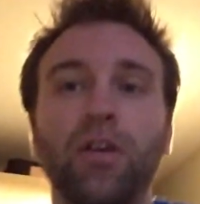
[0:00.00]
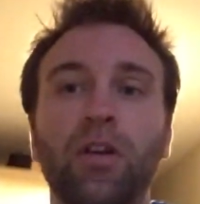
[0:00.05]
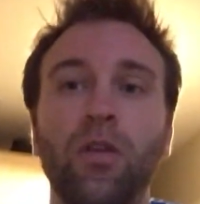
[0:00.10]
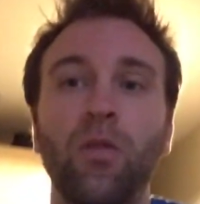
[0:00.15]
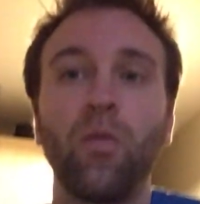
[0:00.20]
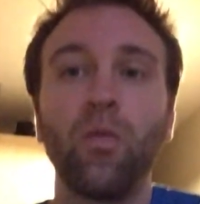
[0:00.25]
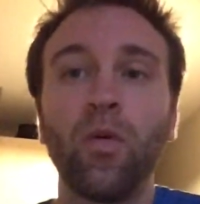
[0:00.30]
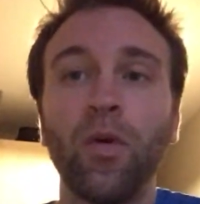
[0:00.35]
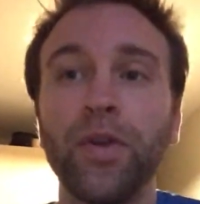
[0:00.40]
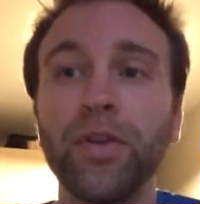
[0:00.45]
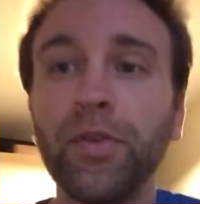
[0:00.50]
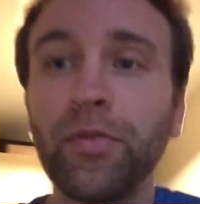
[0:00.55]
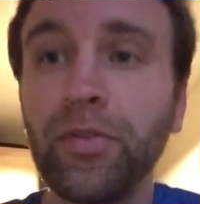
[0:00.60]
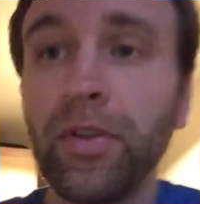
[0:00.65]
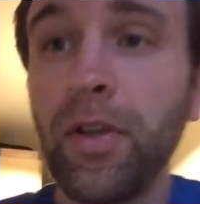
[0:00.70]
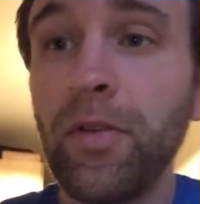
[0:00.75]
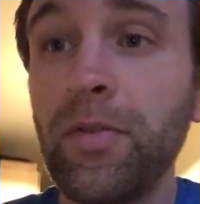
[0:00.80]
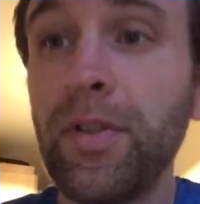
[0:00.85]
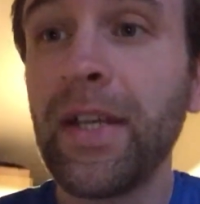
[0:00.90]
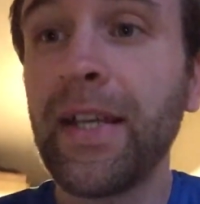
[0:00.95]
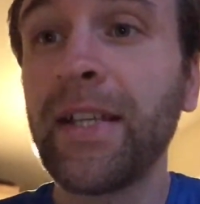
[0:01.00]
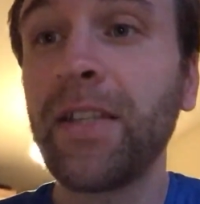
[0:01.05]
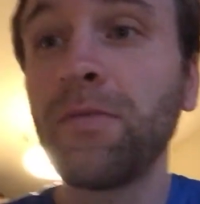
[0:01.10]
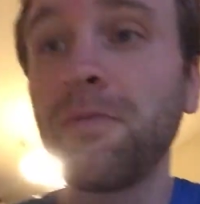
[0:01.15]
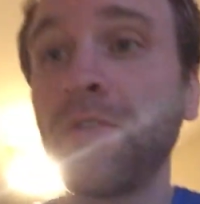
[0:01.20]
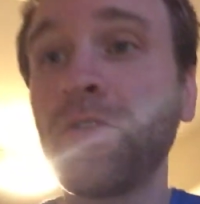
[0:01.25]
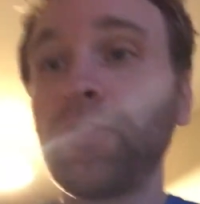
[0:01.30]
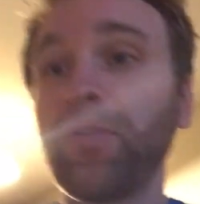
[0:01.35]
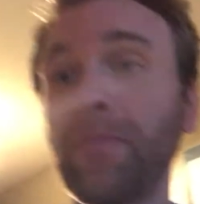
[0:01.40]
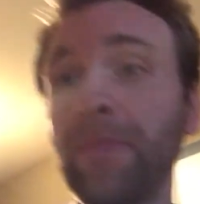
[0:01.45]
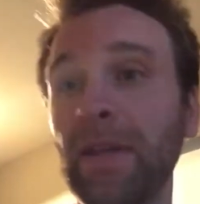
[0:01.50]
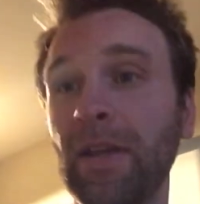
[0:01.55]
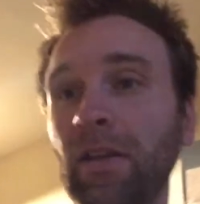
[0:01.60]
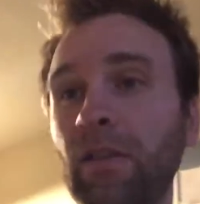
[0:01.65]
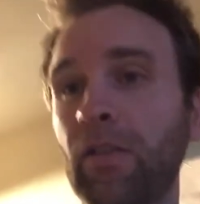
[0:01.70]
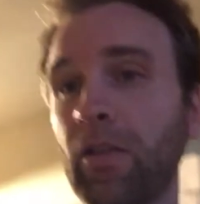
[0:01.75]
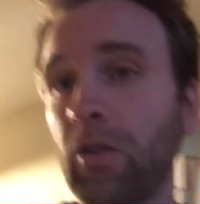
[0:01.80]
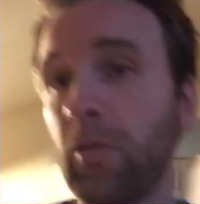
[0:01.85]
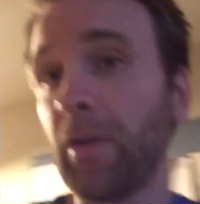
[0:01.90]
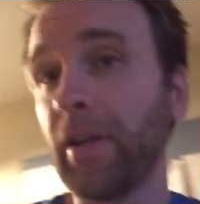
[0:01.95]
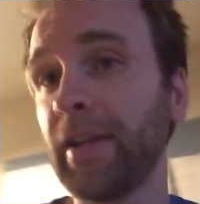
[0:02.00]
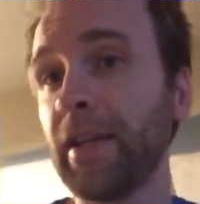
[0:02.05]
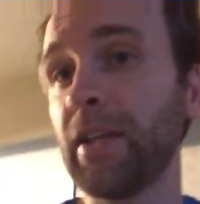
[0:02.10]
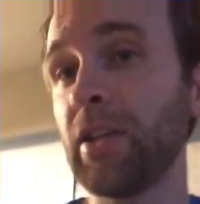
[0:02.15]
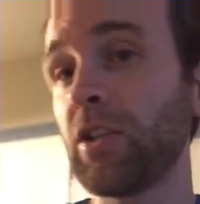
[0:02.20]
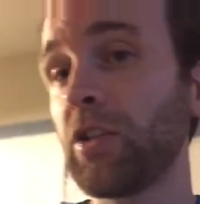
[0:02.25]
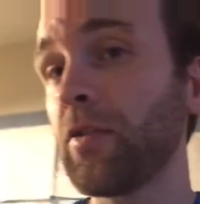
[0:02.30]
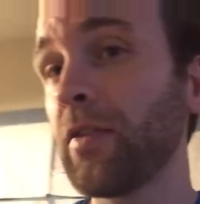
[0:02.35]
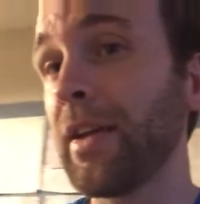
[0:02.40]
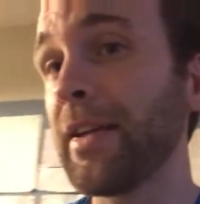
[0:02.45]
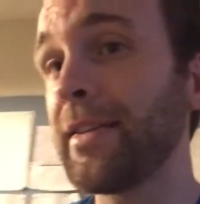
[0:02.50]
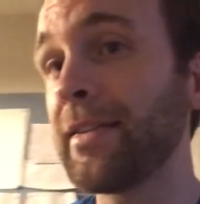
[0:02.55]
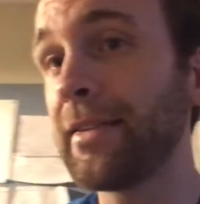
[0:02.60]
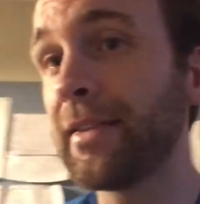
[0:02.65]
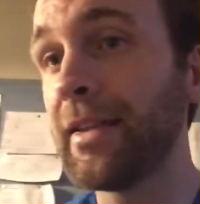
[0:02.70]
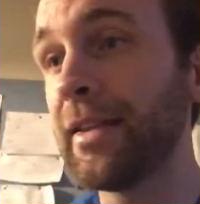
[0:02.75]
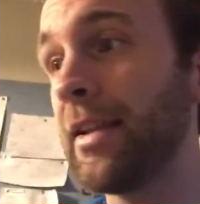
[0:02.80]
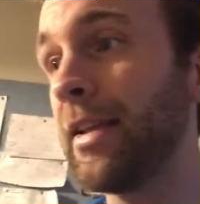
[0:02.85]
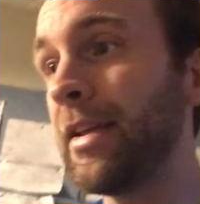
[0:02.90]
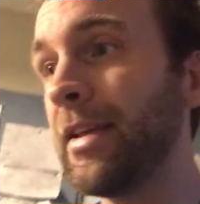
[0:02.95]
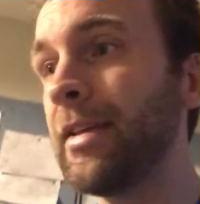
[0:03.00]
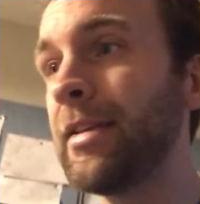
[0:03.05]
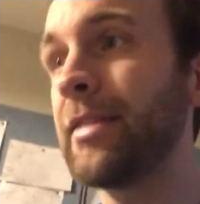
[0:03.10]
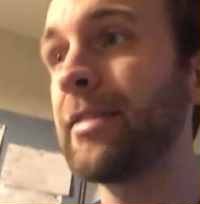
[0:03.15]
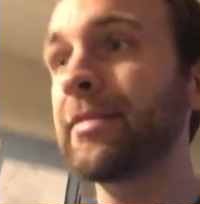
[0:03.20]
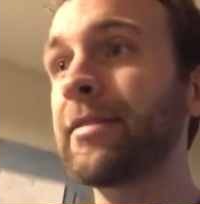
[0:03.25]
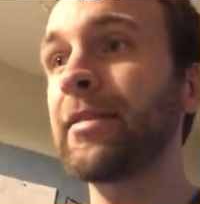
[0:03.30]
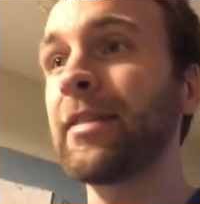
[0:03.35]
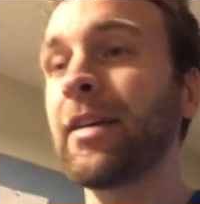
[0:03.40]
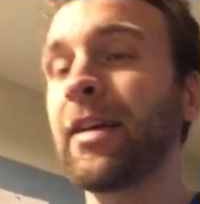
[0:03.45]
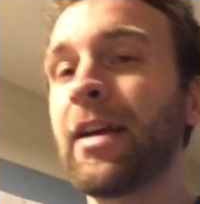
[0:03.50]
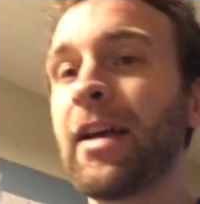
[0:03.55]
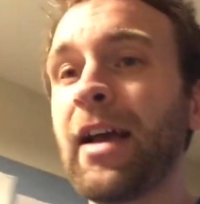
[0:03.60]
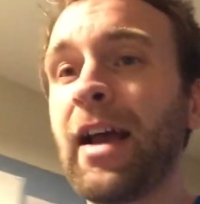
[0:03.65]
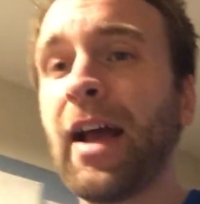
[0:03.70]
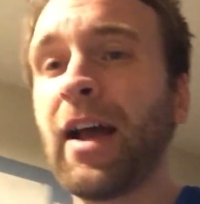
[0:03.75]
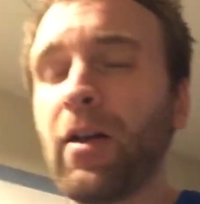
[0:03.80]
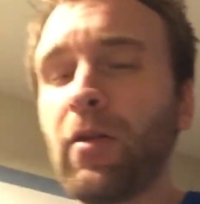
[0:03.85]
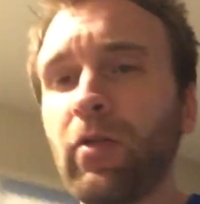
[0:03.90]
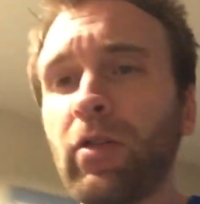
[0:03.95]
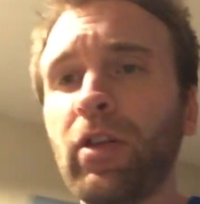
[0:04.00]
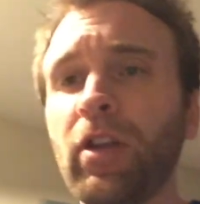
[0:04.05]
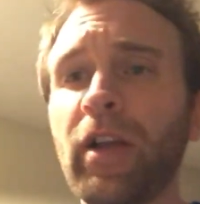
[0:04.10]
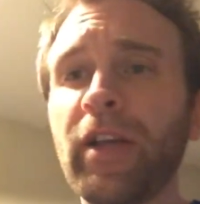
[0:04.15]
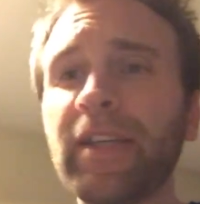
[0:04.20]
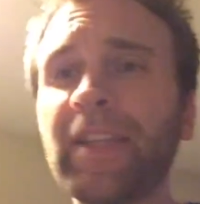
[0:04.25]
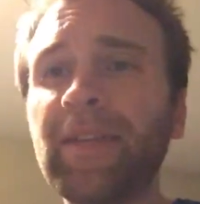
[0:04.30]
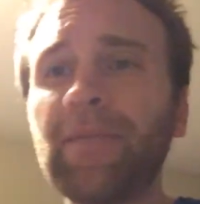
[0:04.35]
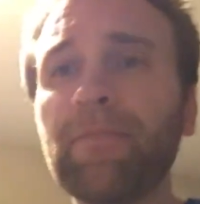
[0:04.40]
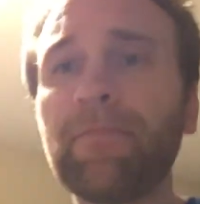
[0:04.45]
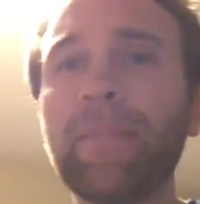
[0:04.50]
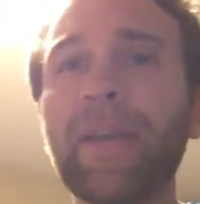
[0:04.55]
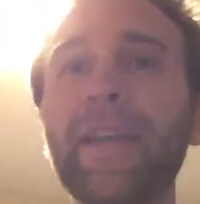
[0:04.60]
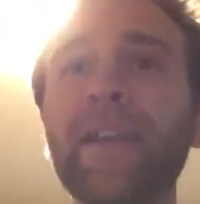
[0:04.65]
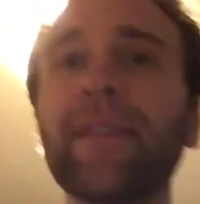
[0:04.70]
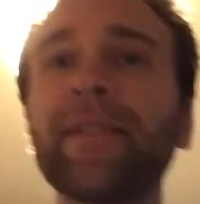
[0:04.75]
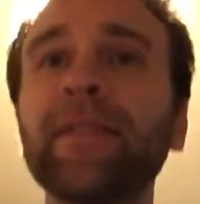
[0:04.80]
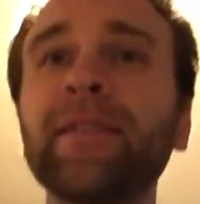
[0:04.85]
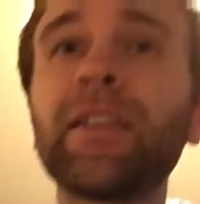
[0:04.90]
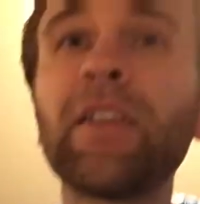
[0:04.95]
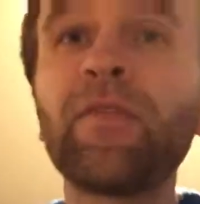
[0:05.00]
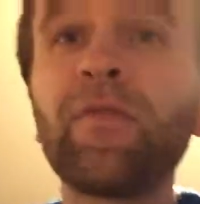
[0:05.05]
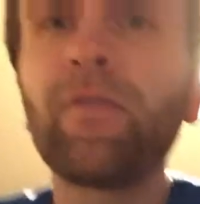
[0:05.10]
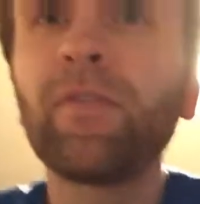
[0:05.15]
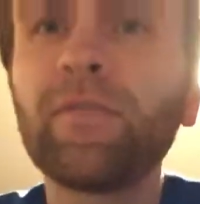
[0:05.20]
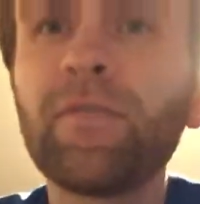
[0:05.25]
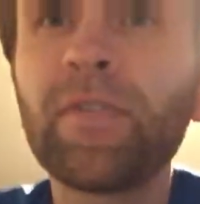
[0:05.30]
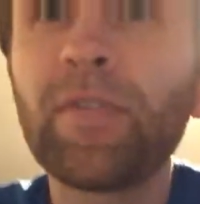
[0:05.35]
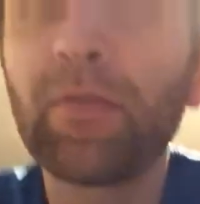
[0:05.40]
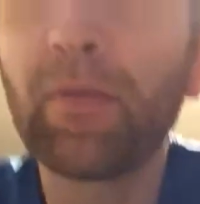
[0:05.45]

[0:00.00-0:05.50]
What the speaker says: What you'll notice, which will be quite interesting, is how light makes a difference